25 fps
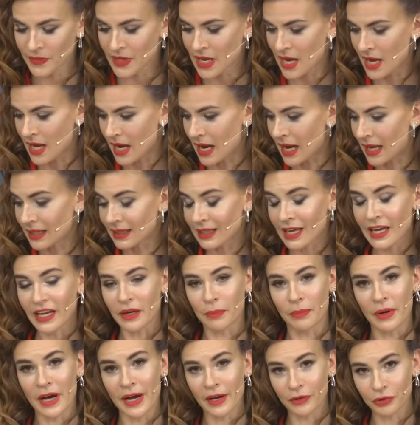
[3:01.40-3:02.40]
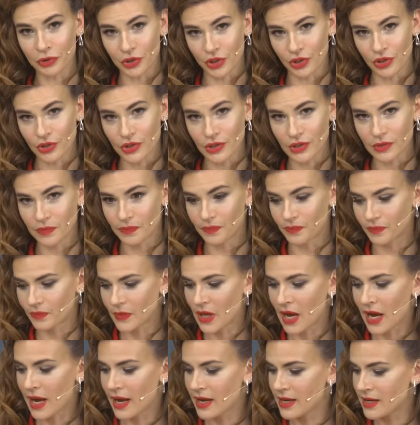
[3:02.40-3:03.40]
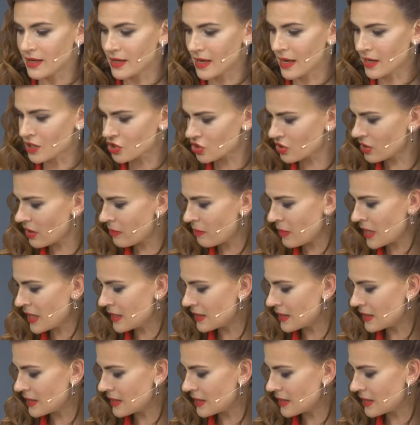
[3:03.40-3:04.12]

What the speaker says: unlike powders, I actually made a